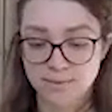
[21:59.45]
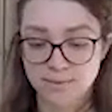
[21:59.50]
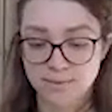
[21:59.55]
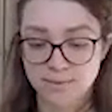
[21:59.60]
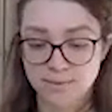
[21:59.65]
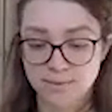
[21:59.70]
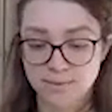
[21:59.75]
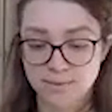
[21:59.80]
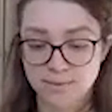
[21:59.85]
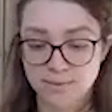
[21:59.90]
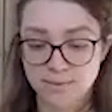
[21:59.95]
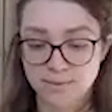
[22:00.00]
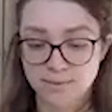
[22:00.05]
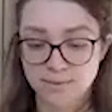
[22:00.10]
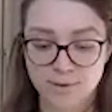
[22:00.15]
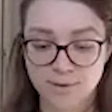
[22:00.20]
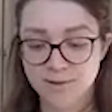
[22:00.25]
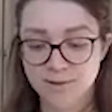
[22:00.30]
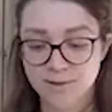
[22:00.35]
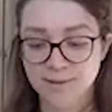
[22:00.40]
where you
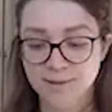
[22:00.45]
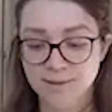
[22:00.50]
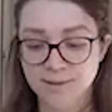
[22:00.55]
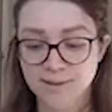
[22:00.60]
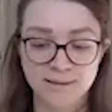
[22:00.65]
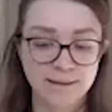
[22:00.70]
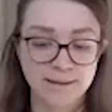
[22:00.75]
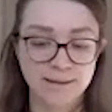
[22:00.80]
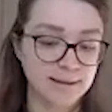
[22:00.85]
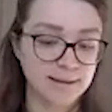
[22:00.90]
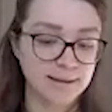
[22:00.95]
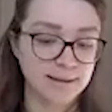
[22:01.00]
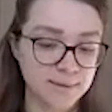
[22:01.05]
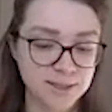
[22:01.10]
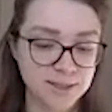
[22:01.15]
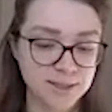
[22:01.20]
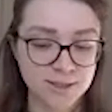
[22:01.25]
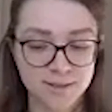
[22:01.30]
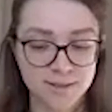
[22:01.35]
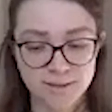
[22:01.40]
store binary
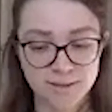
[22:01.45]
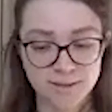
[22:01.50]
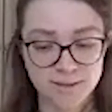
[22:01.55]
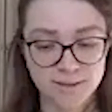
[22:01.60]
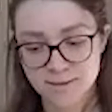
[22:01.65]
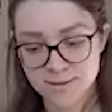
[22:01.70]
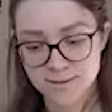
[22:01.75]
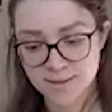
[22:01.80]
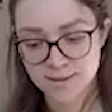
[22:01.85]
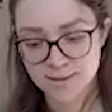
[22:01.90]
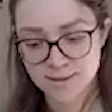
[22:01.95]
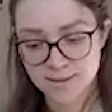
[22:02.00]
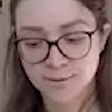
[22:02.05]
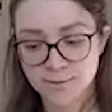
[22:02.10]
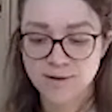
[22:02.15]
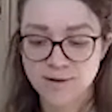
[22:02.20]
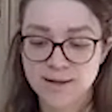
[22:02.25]
data like images,